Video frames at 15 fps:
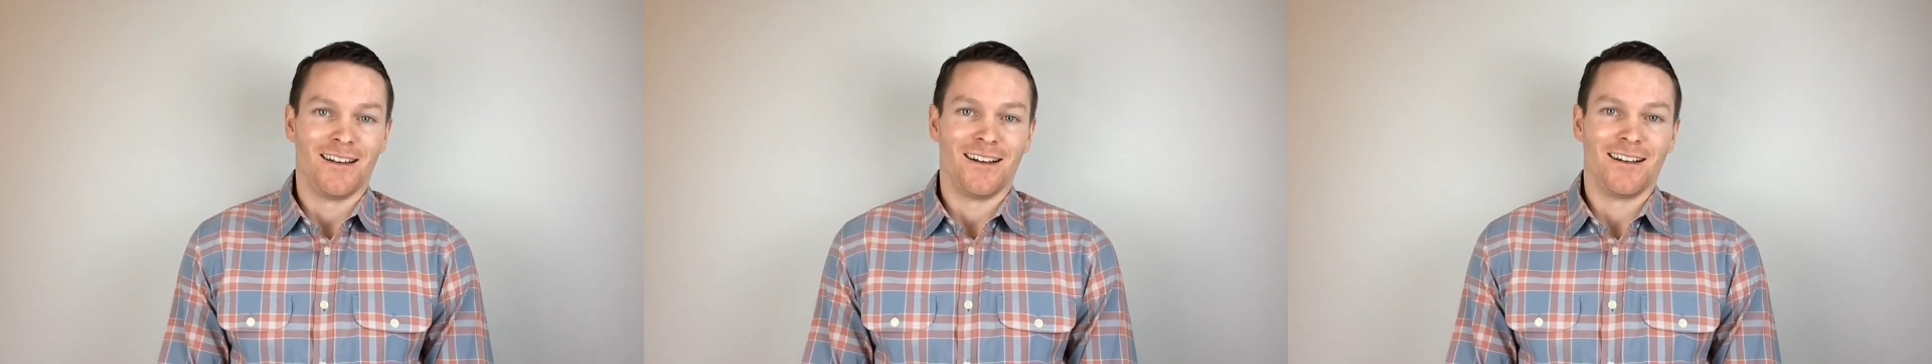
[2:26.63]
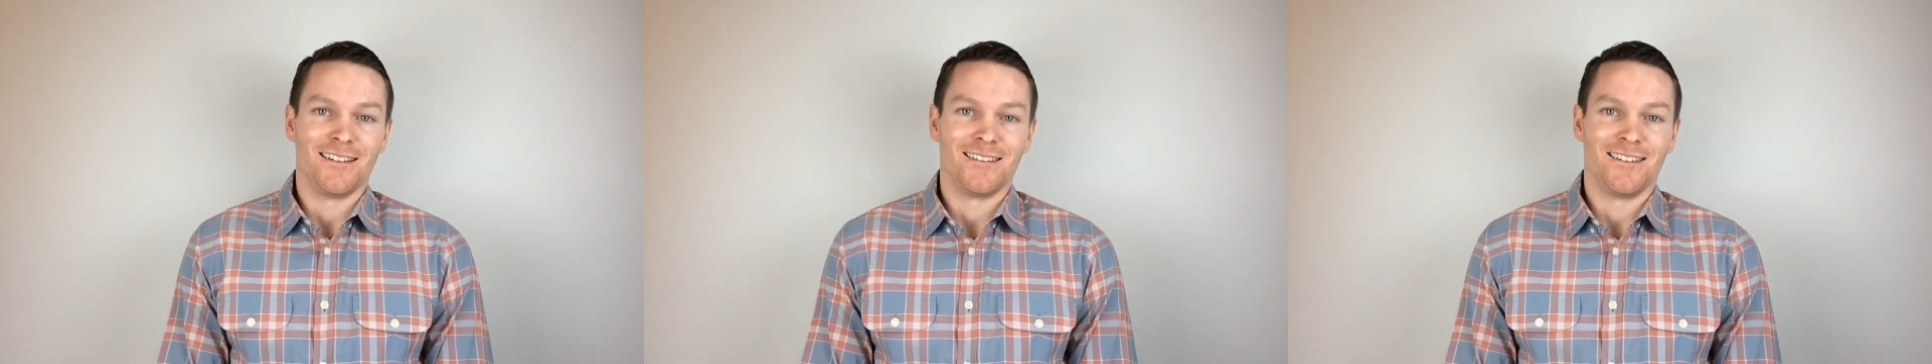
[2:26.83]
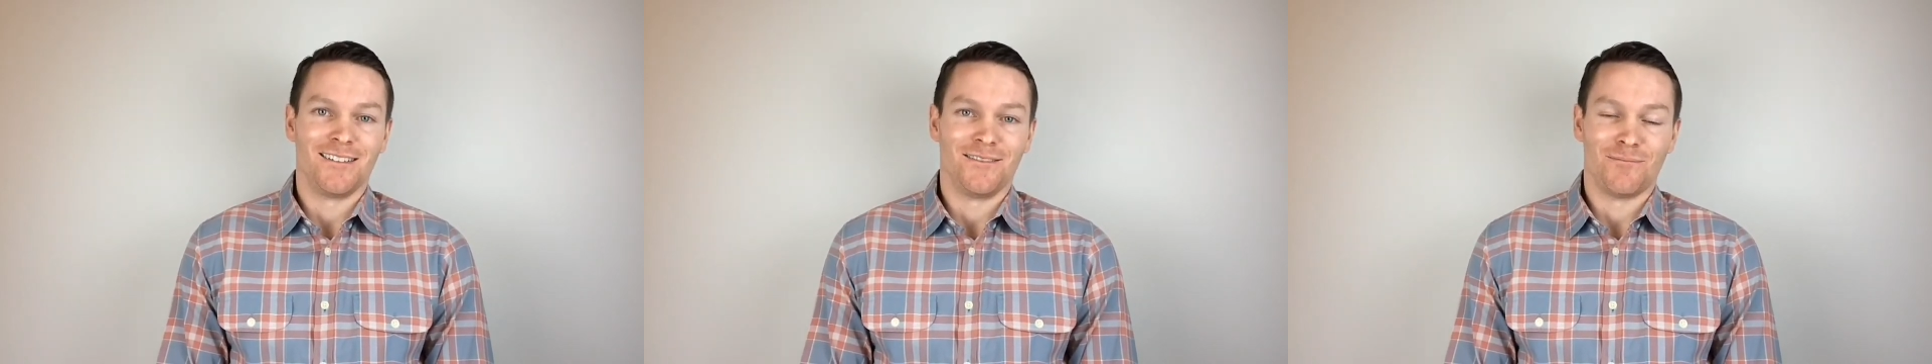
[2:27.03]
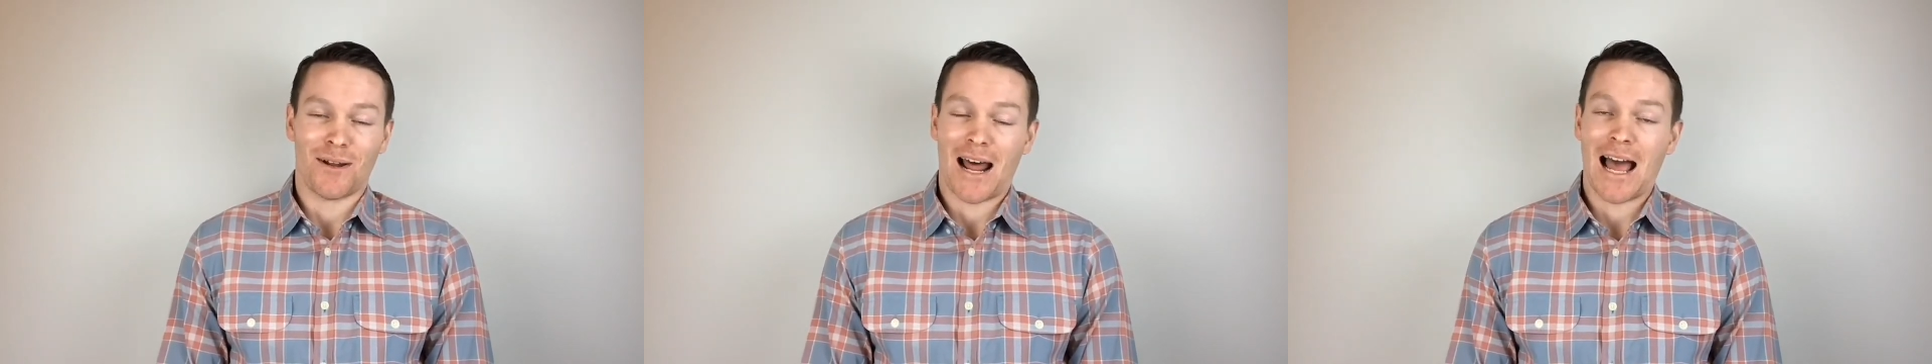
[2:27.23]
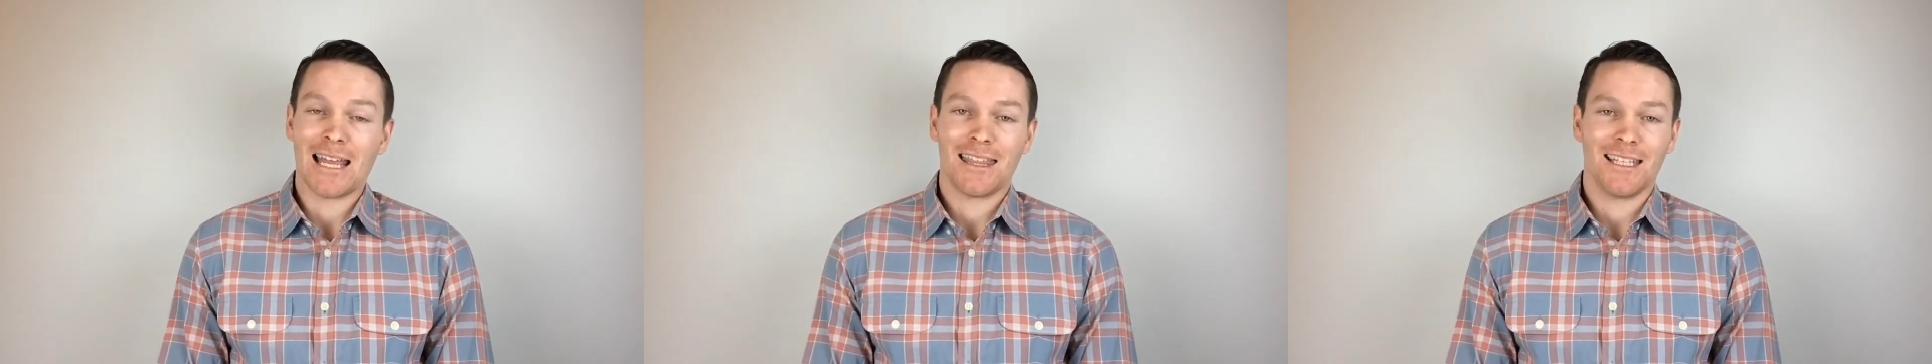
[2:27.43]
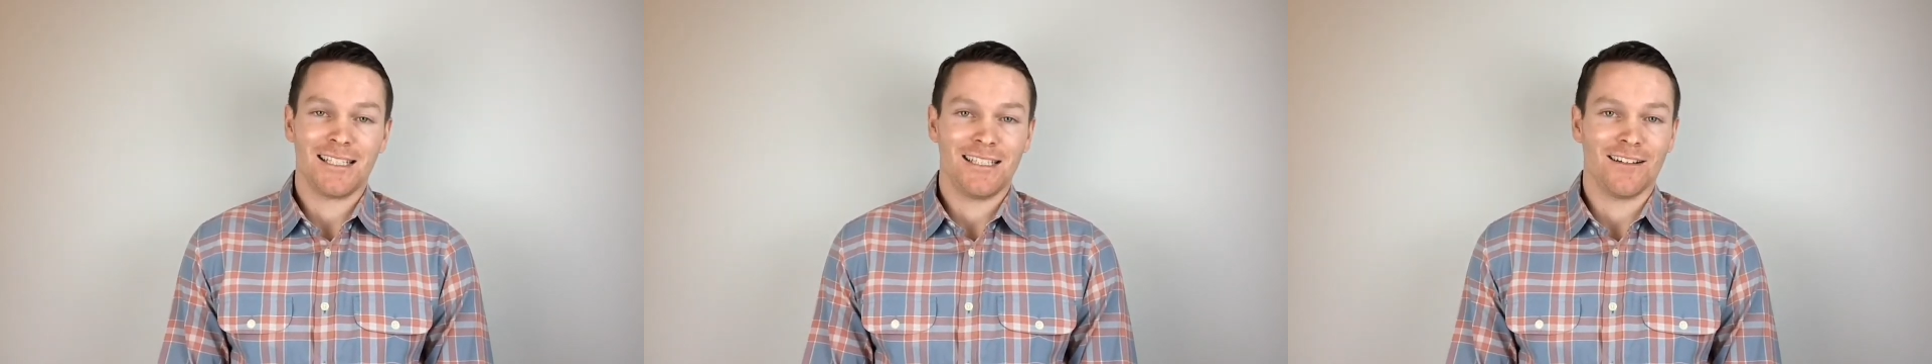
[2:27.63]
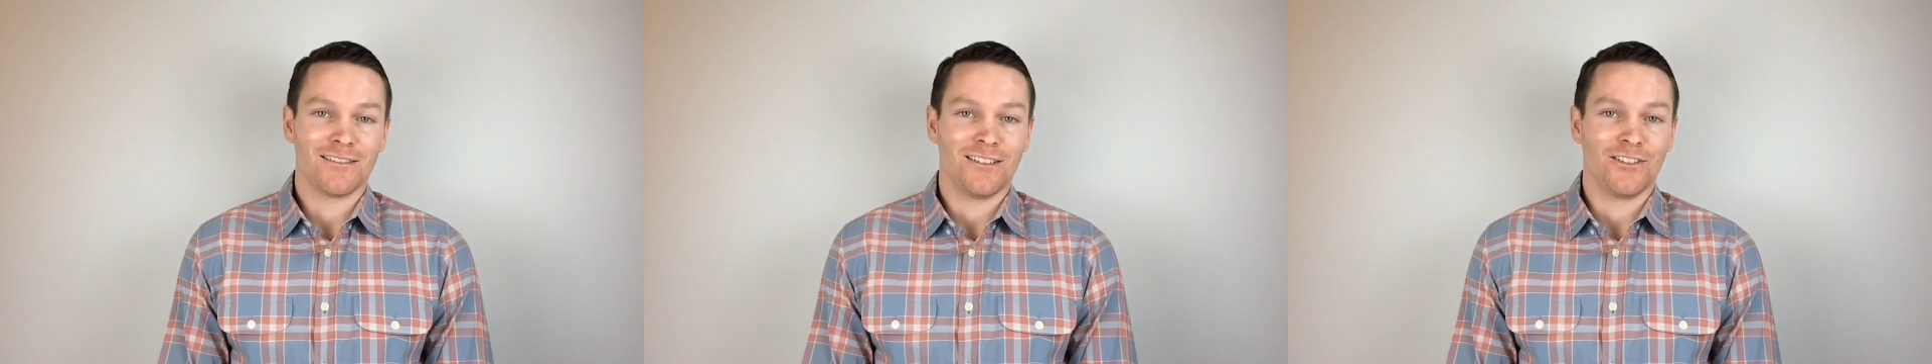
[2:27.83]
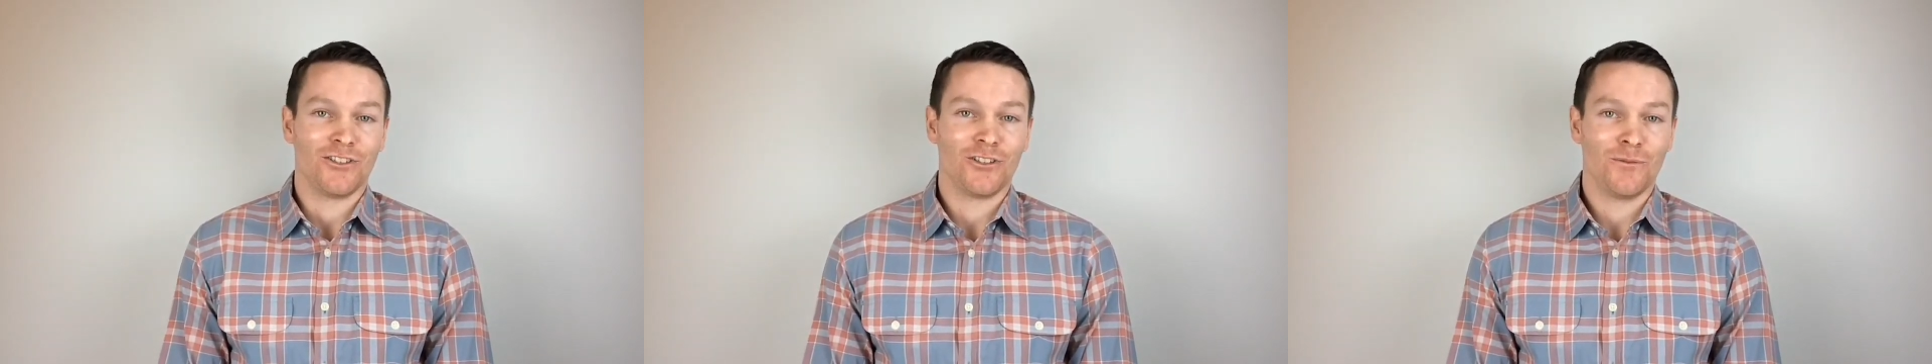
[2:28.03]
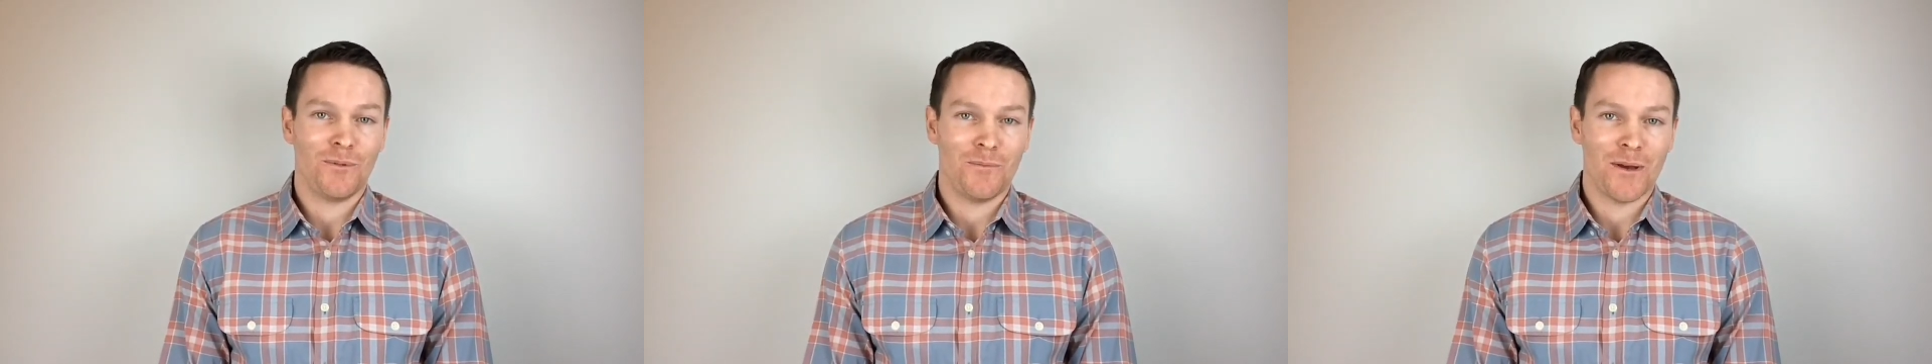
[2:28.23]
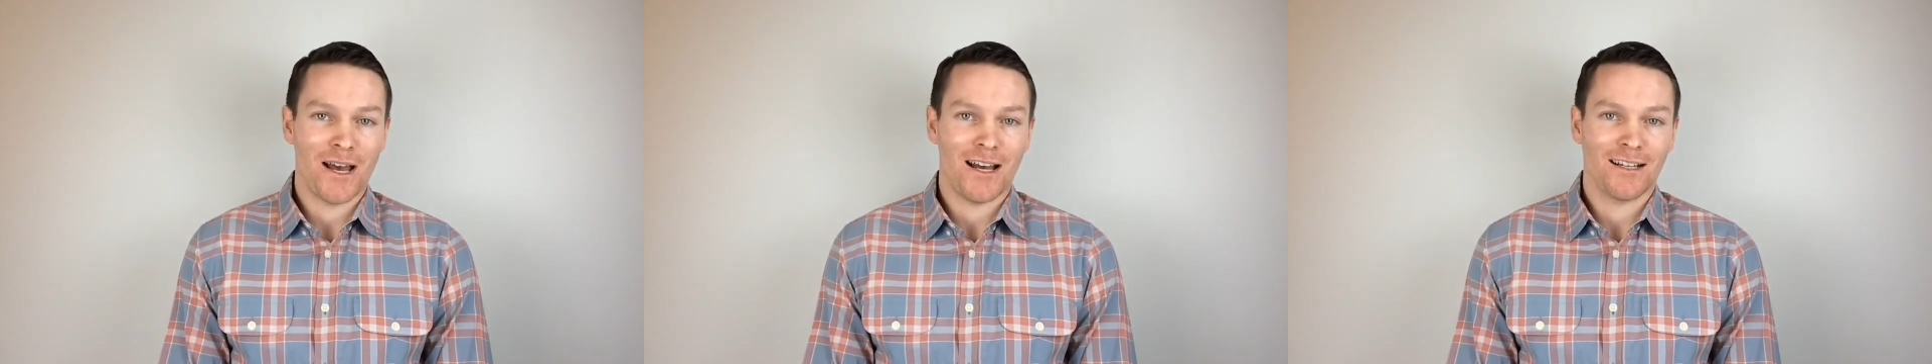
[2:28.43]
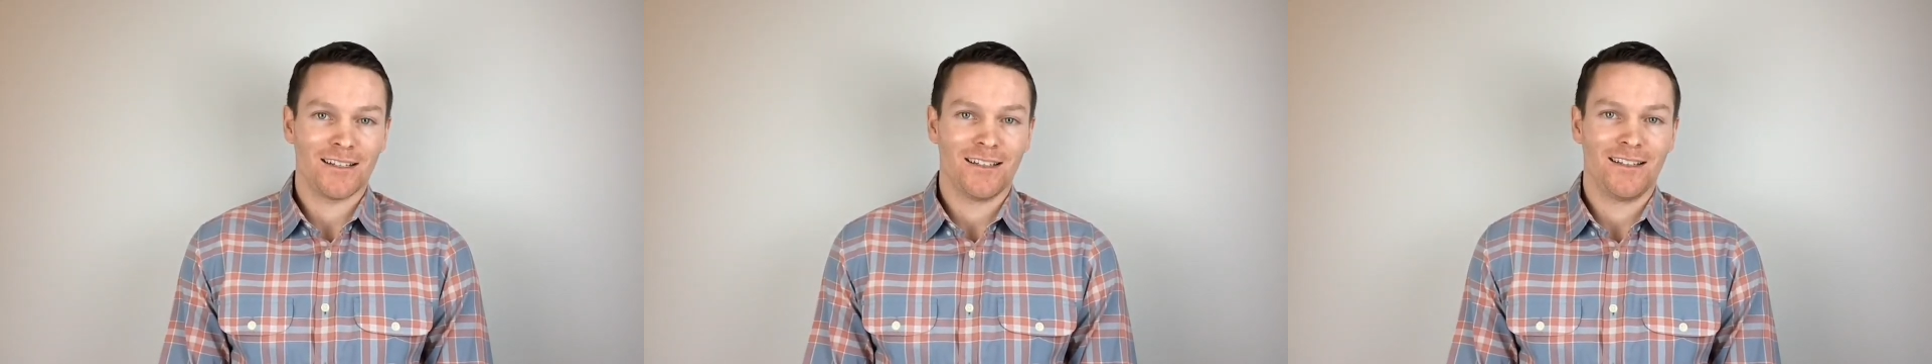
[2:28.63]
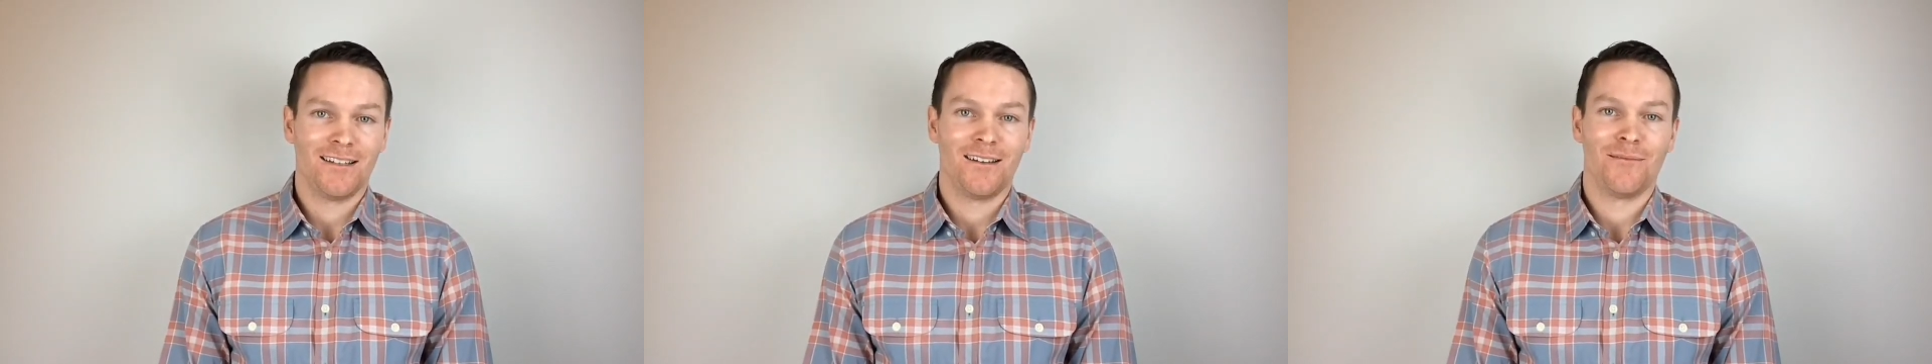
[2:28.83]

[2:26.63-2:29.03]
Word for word: uh, but I think DRC should be back,